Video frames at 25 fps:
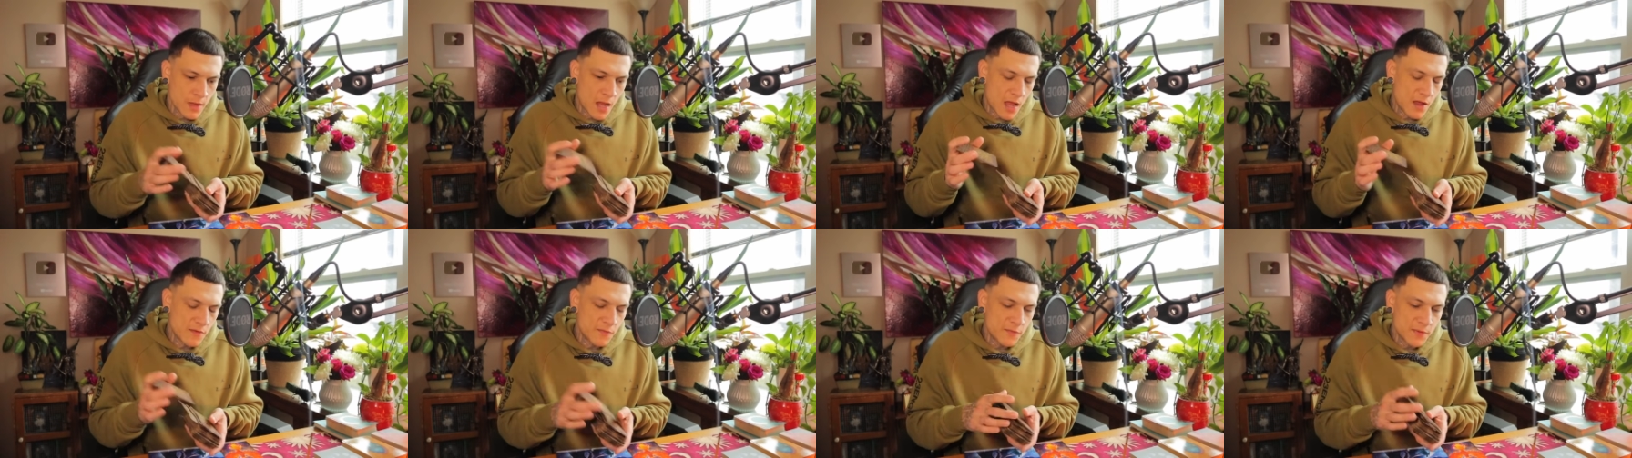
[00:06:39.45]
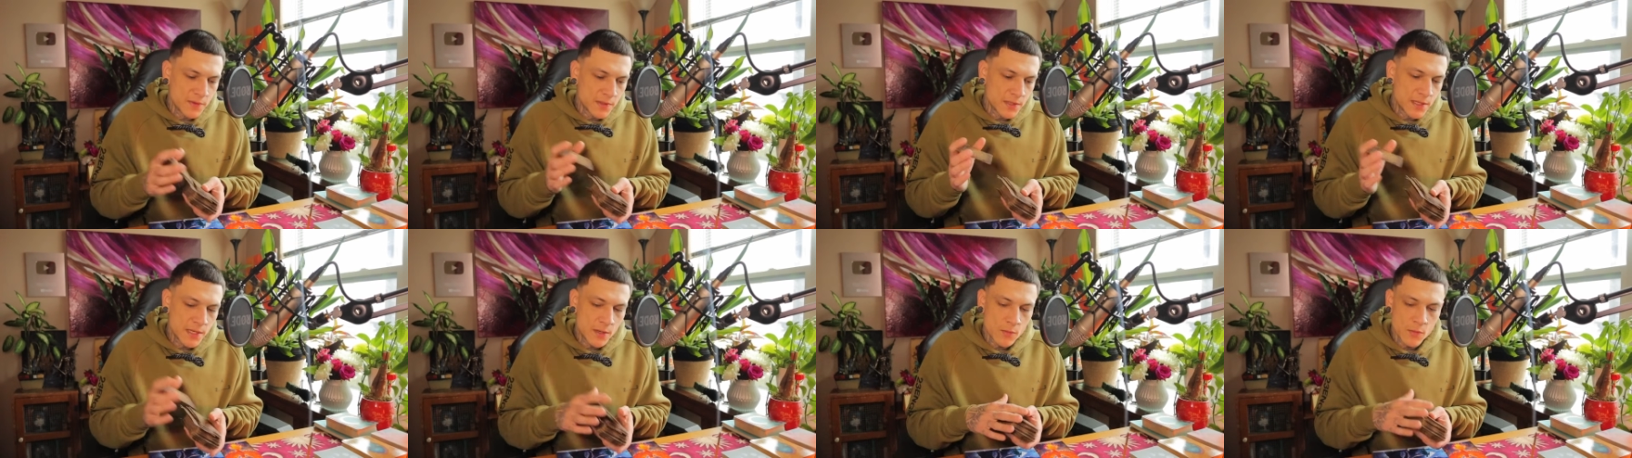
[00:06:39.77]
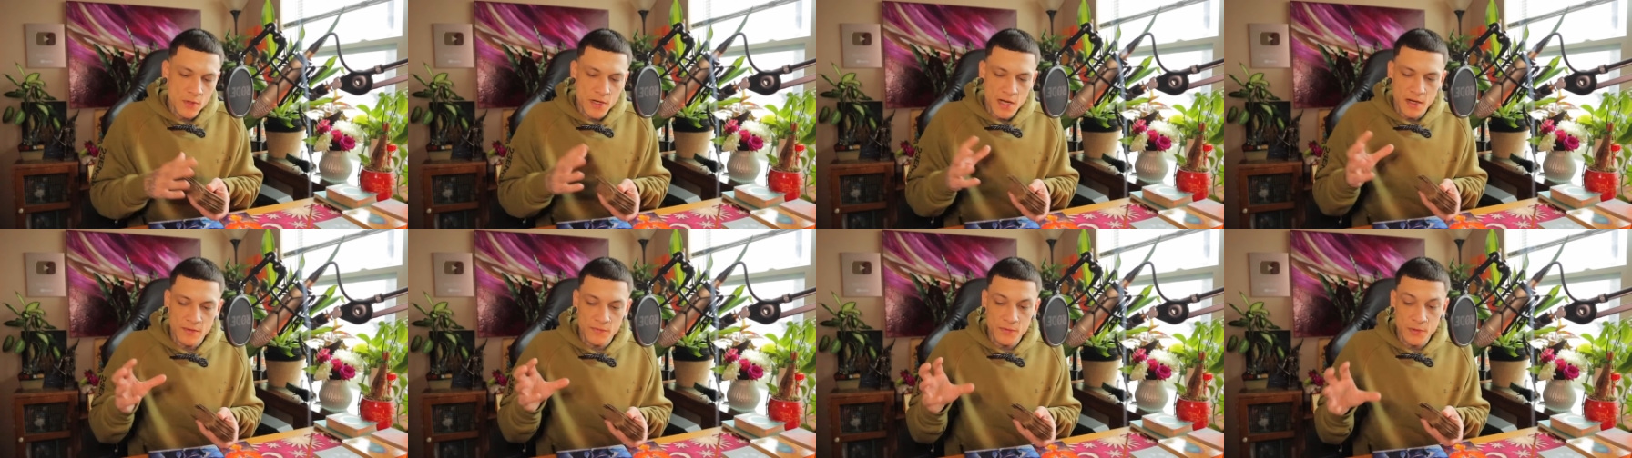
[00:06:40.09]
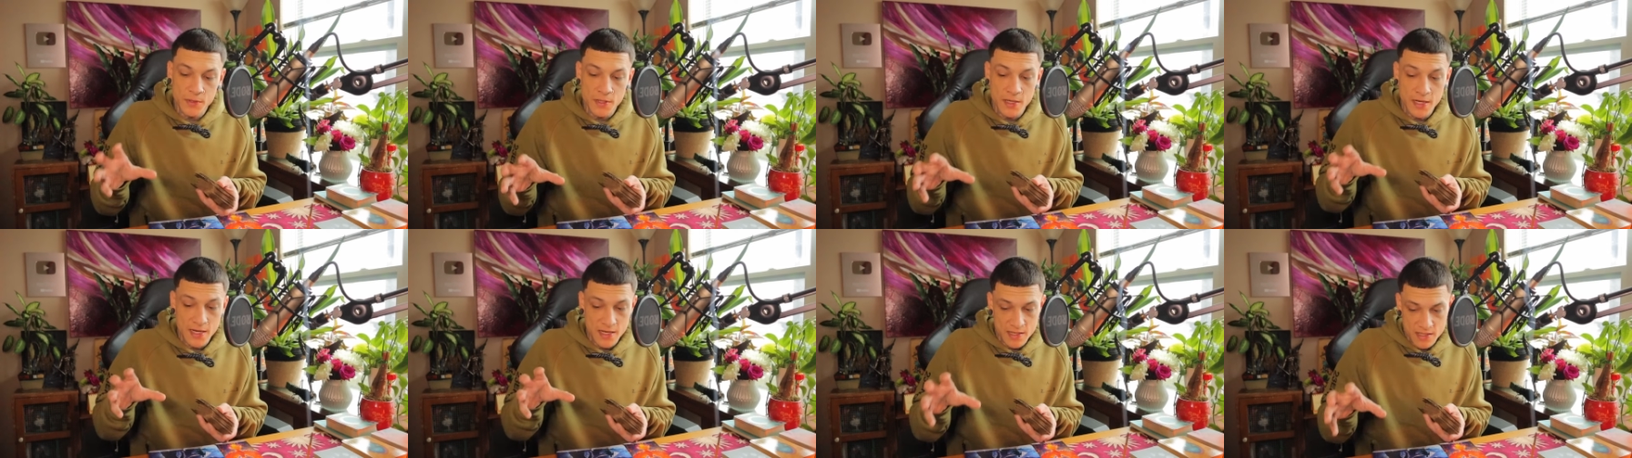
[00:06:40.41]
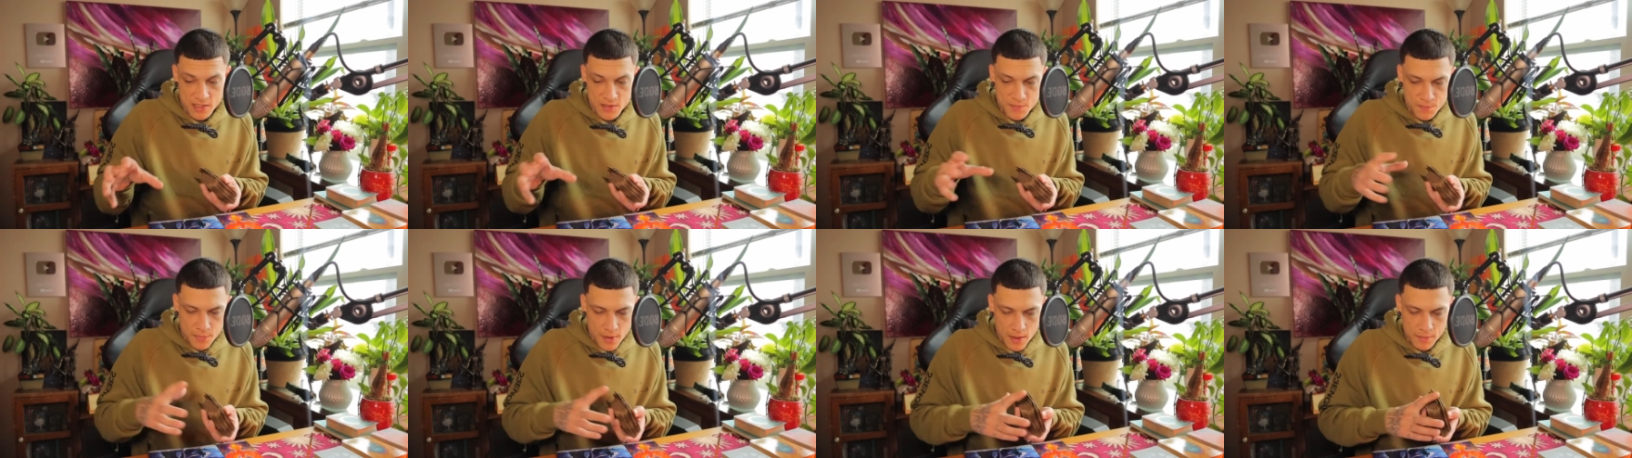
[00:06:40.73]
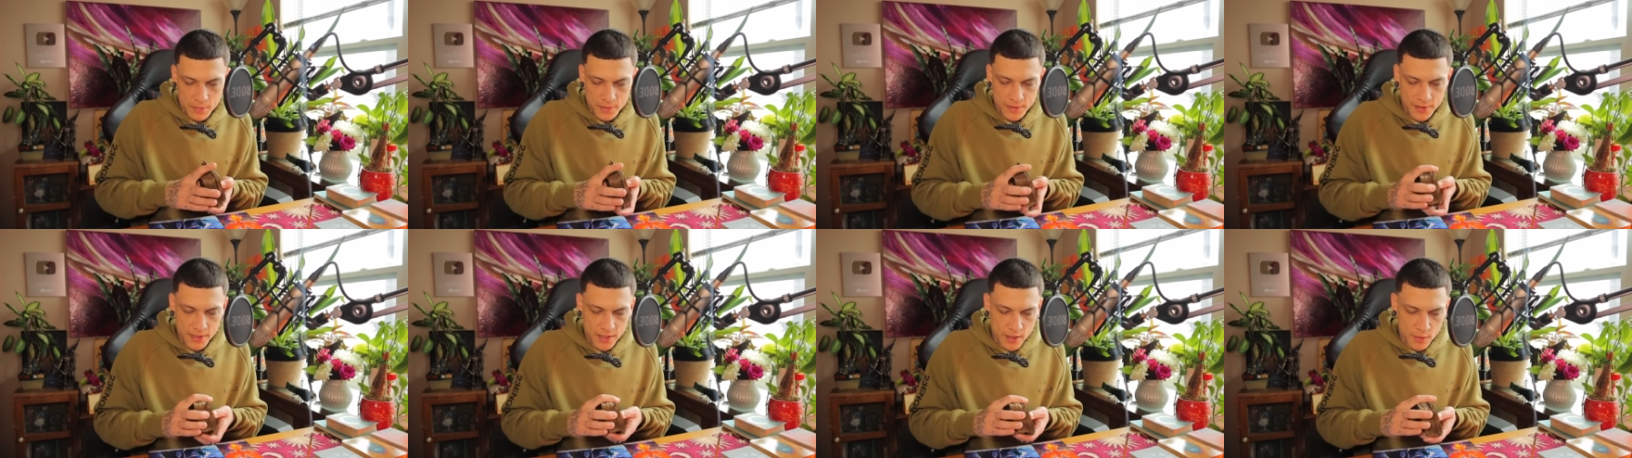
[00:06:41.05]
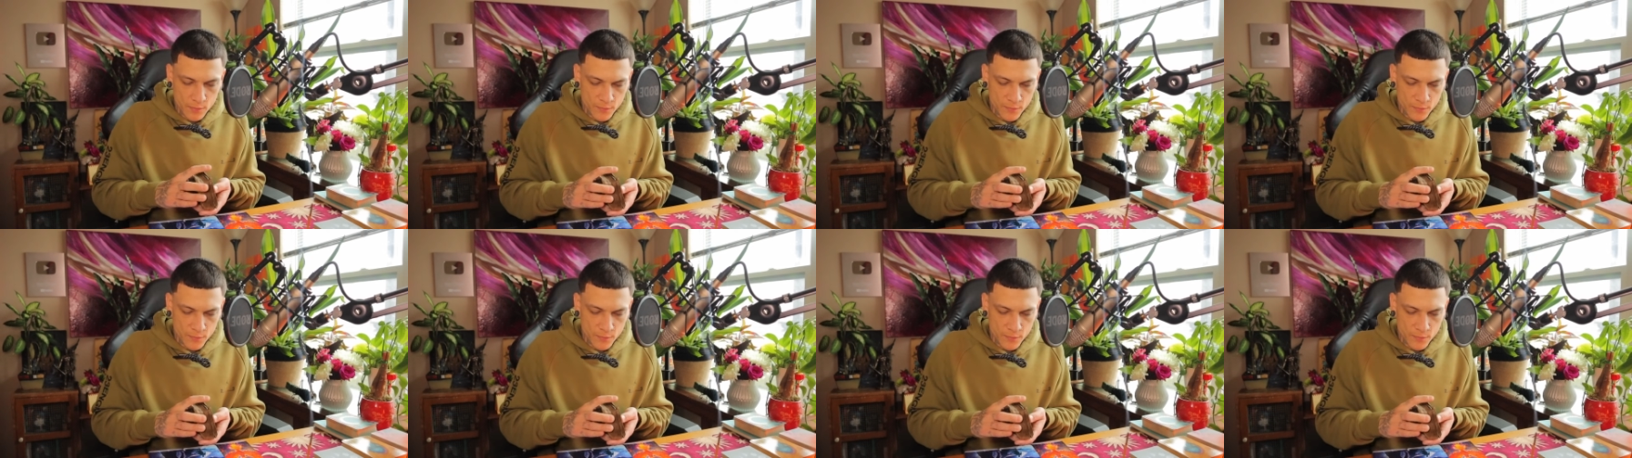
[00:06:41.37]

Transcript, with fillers: I feel like whatever is bubbling